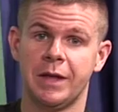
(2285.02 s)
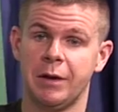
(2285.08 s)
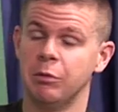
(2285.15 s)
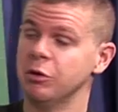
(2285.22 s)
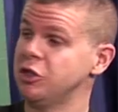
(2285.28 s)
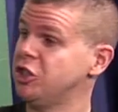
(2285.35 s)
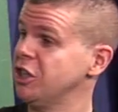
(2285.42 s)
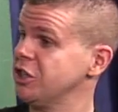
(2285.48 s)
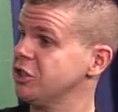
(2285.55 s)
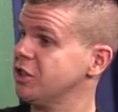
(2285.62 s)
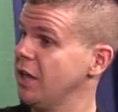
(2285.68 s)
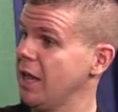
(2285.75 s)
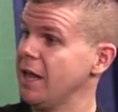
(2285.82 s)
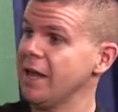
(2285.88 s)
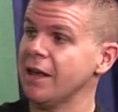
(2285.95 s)
were just
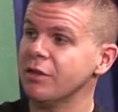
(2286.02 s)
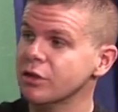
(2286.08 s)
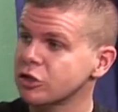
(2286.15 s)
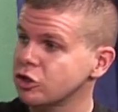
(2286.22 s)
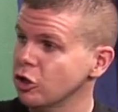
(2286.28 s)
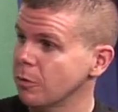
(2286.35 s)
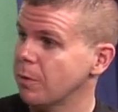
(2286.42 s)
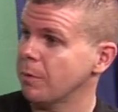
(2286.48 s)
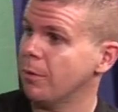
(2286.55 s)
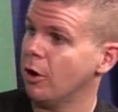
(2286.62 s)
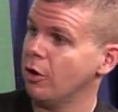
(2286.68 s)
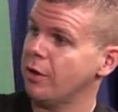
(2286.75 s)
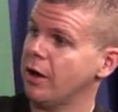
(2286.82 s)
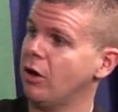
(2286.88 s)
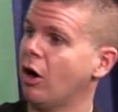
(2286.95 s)
in the Super
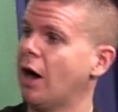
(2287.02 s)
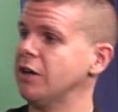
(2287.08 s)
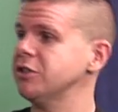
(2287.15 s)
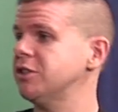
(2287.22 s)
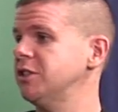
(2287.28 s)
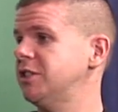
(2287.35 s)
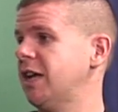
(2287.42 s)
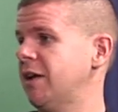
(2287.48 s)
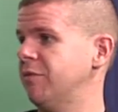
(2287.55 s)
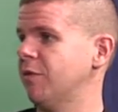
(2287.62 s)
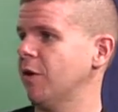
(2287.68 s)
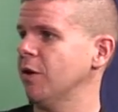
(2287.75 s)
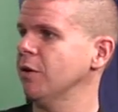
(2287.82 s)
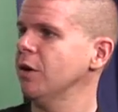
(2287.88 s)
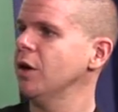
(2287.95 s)
Bowl. They lost to
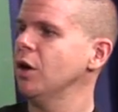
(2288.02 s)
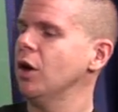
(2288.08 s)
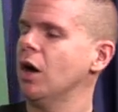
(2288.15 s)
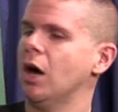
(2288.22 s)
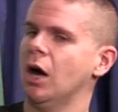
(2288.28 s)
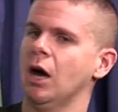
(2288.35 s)
Denver mm-hmm.